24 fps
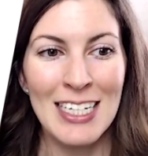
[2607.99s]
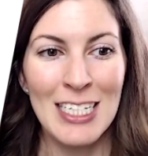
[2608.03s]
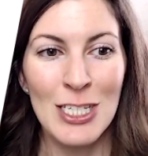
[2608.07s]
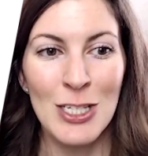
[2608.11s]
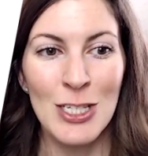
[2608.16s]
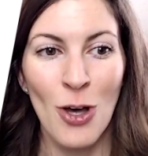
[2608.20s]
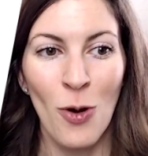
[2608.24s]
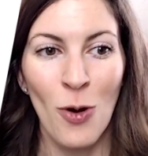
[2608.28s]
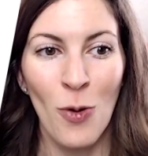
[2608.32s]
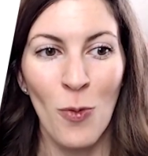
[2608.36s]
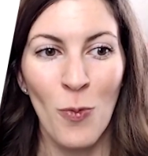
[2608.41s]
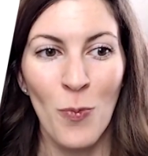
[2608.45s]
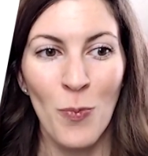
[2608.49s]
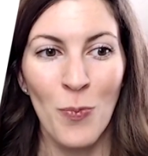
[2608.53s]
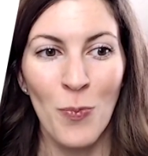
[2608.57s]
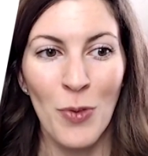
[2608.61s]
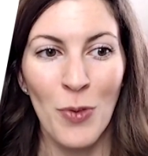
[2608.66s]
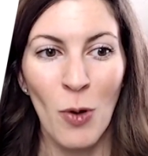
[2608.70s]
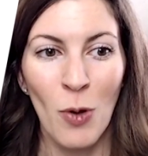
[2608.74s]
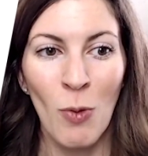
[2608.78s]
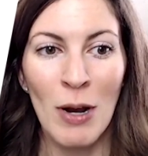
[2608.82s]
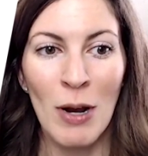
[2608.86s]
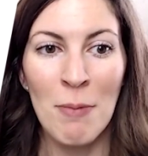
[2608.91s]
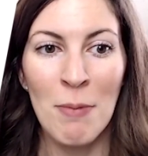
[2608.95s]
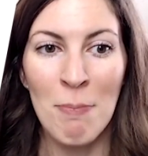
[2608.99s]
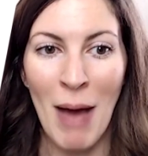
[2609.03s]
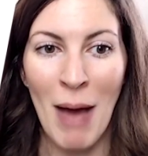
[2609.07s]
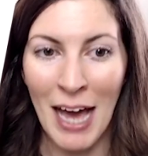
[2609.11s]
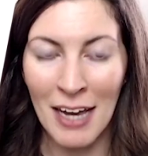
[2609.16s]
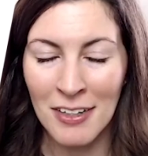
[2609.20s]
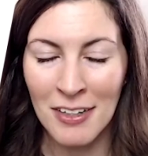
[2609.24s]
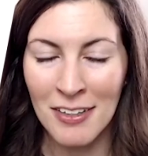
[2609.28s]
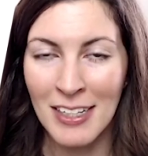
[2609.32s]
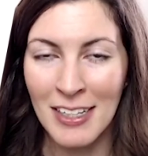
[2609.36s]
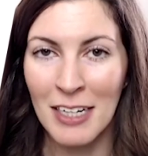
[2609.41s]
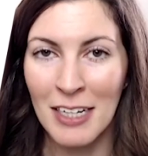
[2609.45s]
So, when
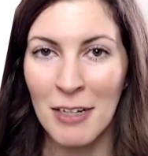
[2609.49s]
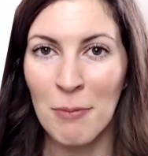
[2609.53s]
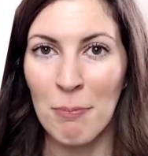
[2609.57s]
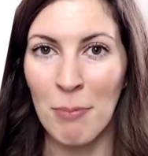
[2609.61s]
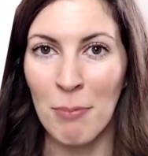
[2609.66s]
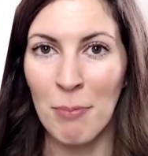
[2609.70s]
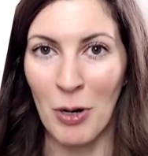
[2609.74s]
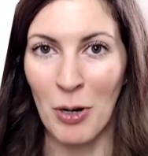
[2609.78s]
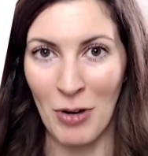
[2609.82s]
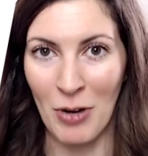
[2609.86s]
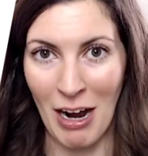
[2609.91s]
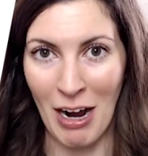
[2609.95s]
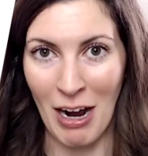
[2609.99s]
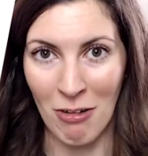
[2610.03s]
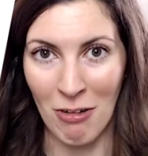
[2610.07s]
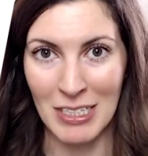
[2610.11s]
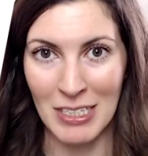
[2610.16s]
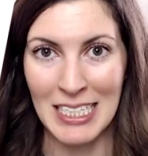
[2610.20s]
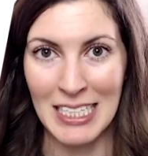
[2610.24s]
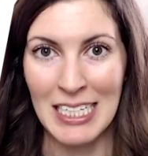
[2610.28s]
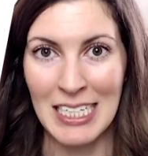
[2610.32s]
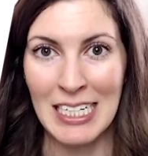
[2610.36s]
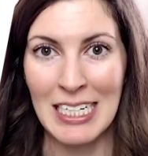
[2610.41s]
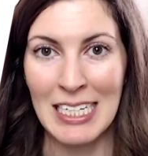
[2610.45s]
battling burnout,